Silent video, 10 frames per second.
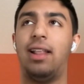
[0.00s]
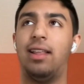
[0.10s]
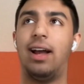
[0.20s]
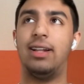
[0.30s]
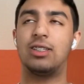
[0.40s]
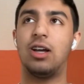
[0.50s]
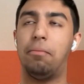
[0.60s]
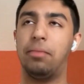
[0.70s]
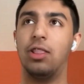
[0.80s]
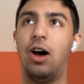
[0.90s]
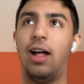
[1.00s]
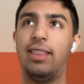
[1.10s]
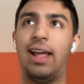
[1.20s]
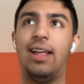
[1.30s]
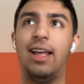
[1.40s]
and it's taught me a
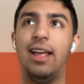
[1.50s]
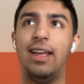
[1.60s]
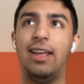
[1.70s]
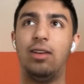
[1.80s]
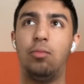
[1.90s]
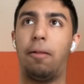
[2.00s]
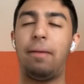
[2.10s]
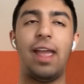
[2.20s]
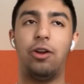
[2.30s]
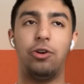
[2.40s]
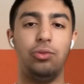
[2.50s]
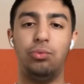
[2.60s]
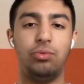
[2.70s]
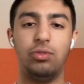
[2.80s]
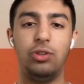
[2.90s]
lot that with piano
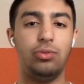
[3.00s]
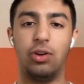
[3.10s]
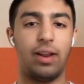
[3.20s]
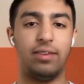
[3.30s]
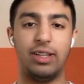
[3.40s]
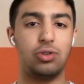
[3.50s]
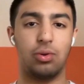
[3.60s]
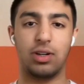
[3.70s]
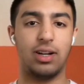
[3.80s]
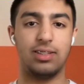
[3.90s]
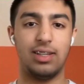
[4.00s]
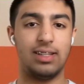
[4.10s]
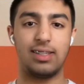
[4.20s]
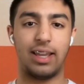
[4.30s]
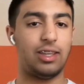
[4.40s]
you don't have any shortcuts.
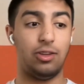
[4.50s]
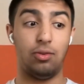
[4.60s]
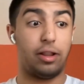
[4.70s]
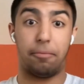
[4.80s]
It's like you